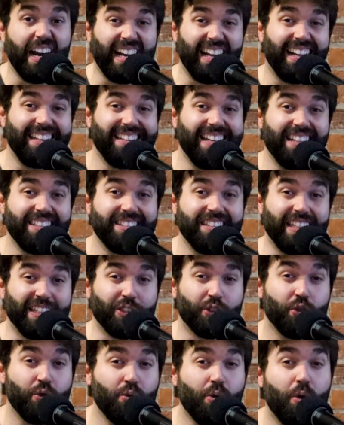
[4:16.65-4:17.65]
I got down to
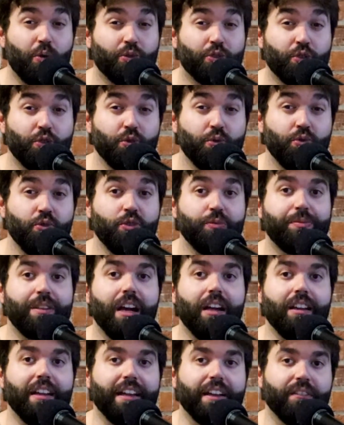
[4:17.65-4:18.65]
like 202. I'm
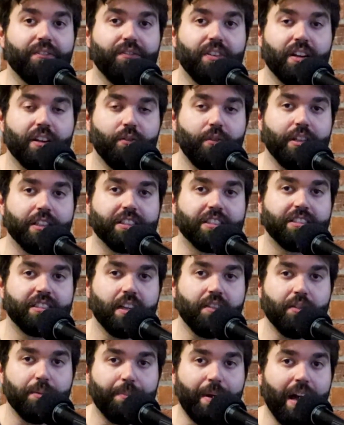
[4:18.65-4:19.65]
down like fucking
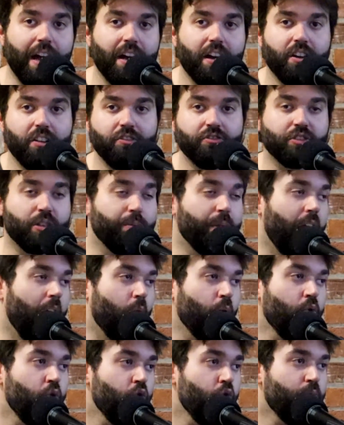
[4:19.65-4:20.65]
7 pounds. I'm like,
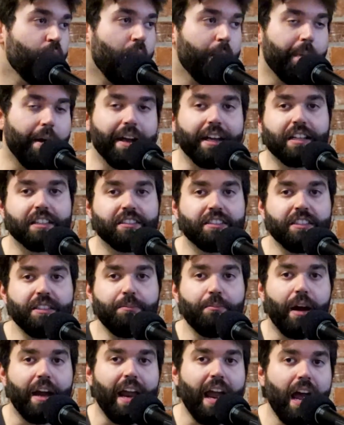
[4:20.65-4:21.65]
ooh, mama, I can see
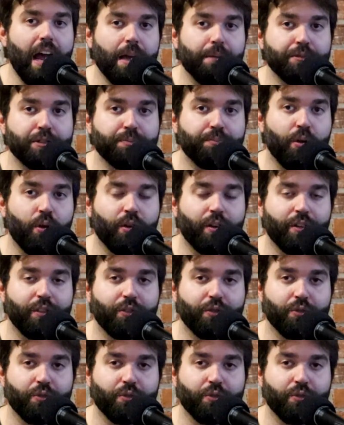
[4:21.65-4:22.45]
my abs poking